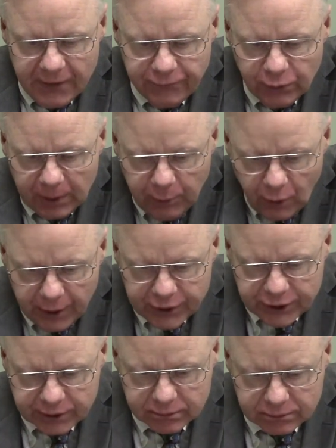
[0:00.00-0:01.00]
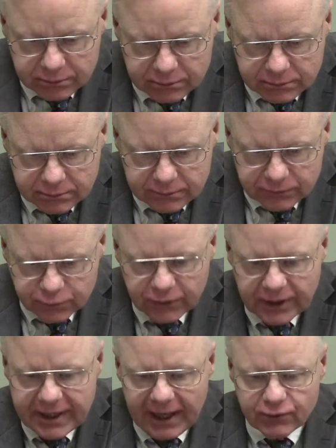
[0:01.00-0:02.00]
for abortion, for
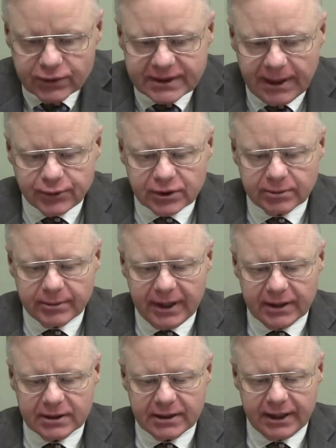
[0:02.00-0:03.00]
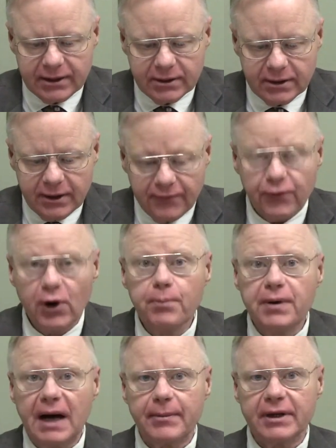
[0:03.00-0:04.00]
the contraception mandate, for
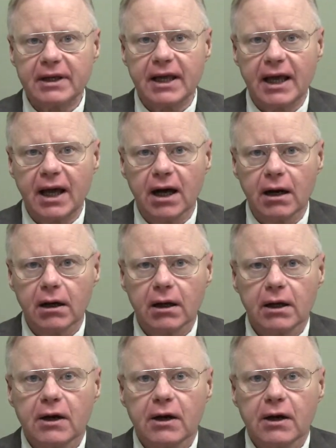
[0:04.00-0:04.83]
Obamacare,